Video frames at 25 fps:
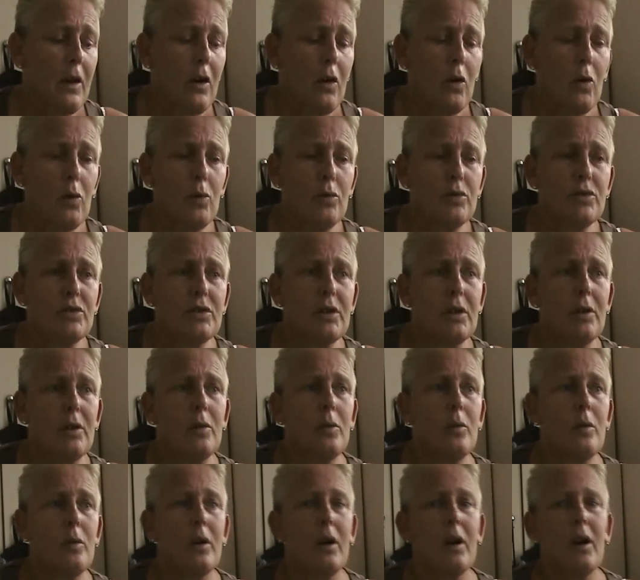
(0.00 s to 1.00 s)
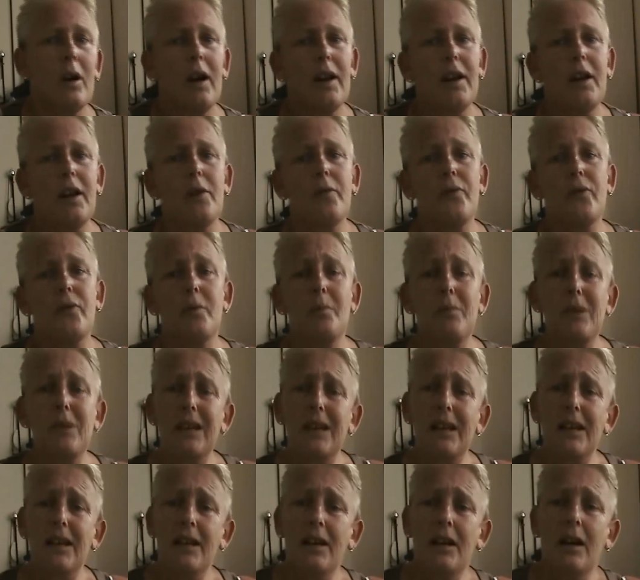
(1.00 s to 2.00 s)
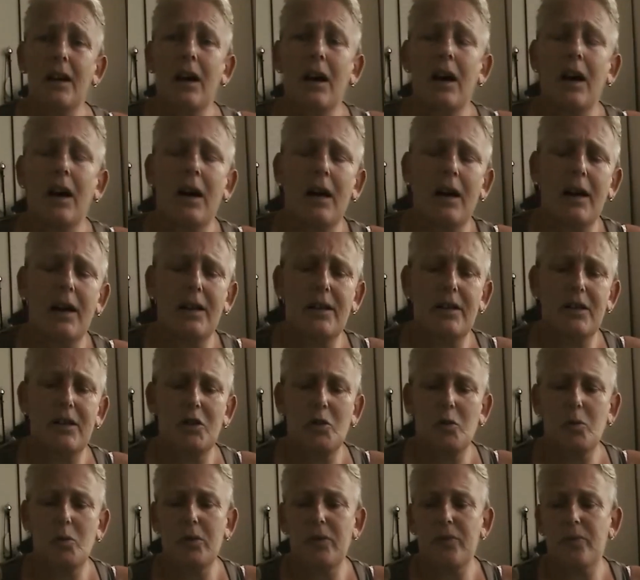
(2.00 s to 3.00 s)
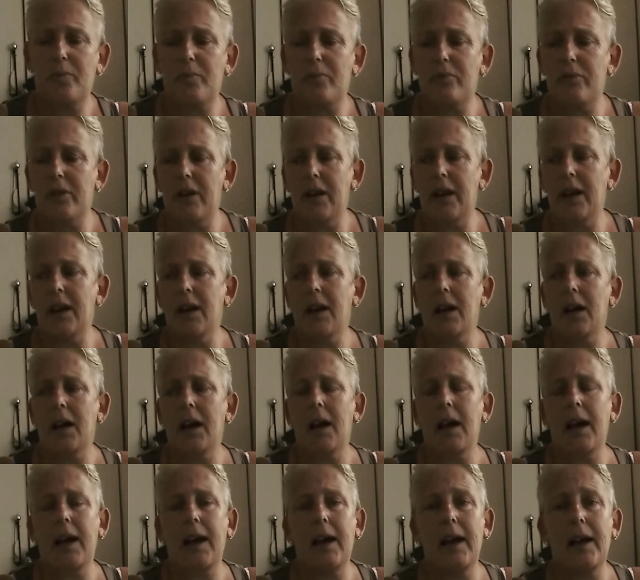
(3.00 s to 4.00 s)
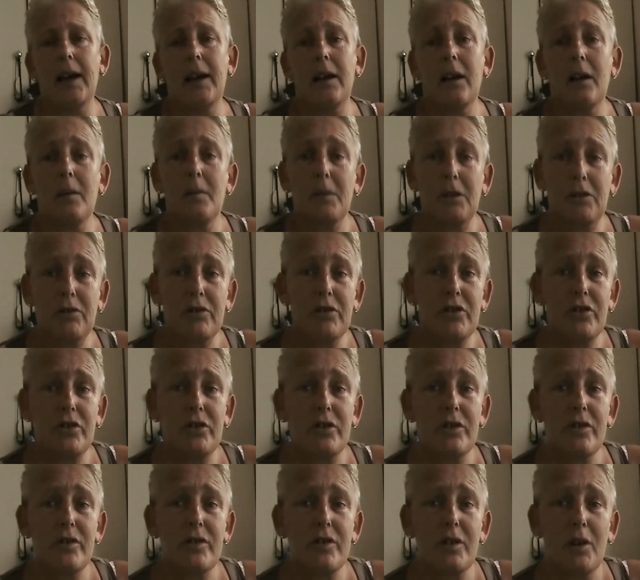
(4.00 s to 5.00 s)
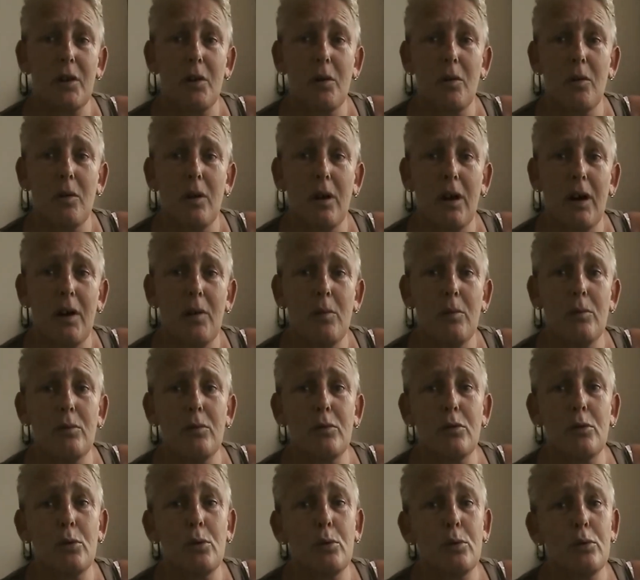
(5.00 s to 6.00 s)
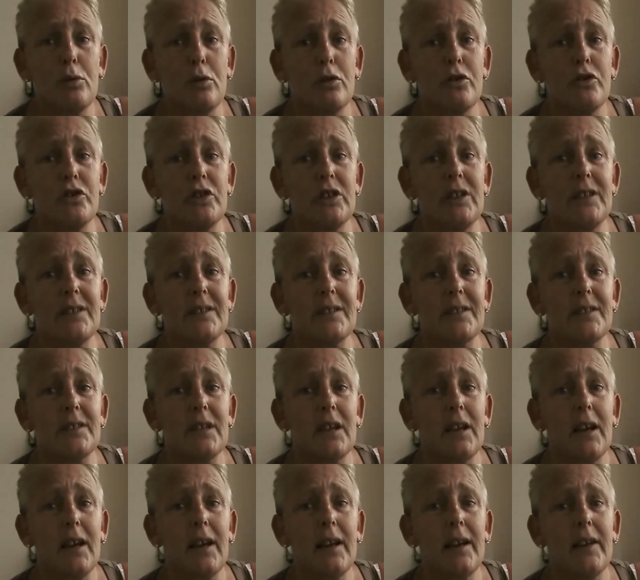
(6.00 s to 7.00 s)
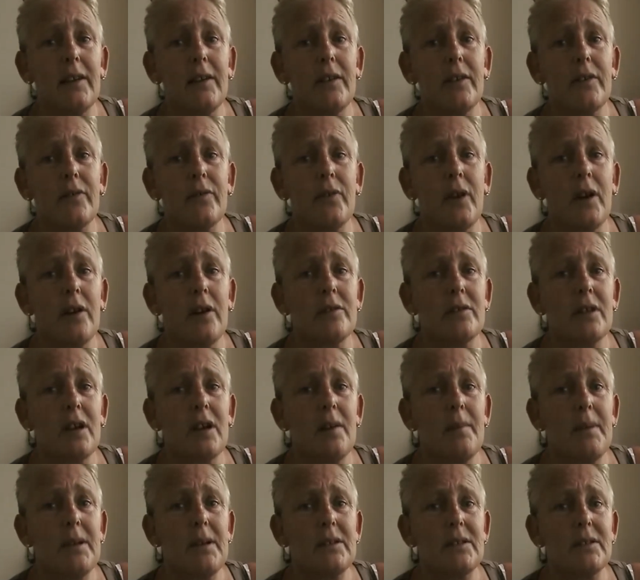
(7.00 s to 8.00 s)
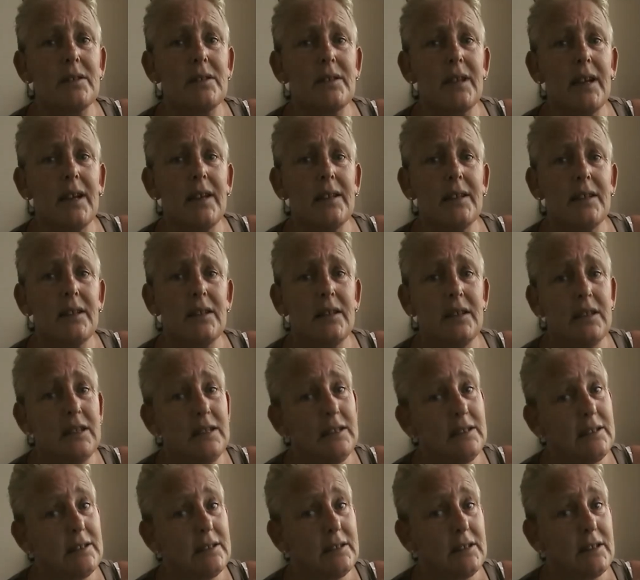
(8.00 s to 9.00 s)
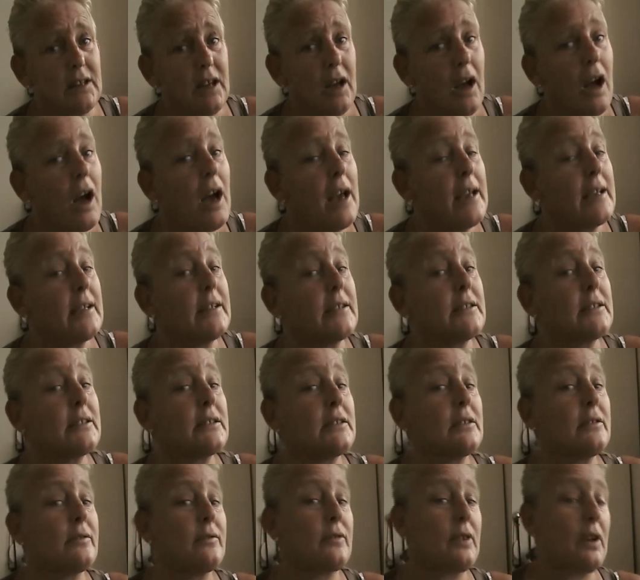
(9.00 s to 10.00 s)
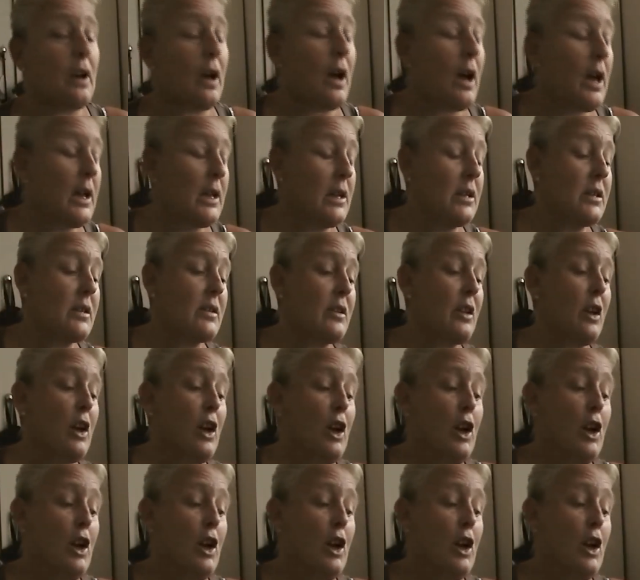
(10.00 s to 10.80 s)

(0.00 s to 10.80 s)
also, I know for me, I deal with prayer, and I'm a Christian, so I will call on Jesus, and as far as I'm understanding, he's the highest of the highest.